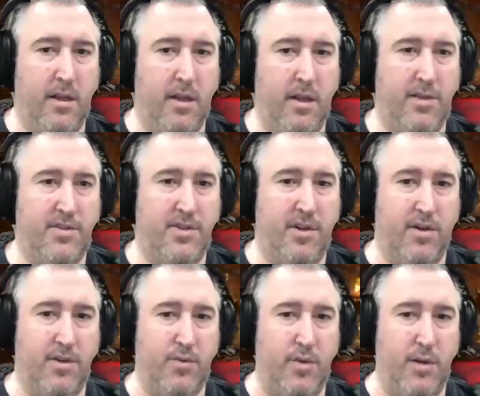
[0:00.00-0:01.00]
Blister
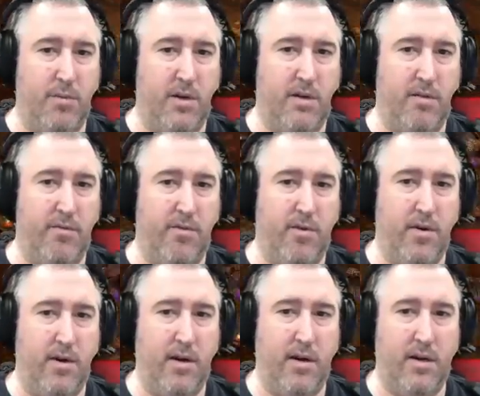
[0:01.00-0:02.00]
is what I'm looking
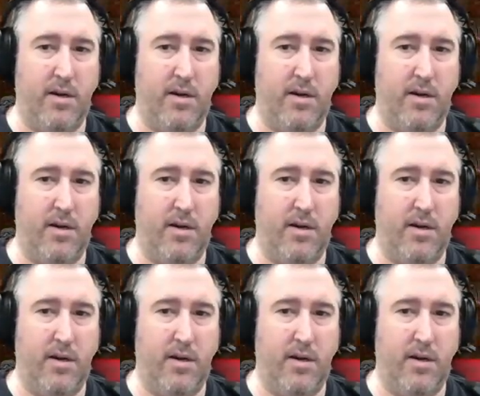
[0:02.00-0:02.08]
for.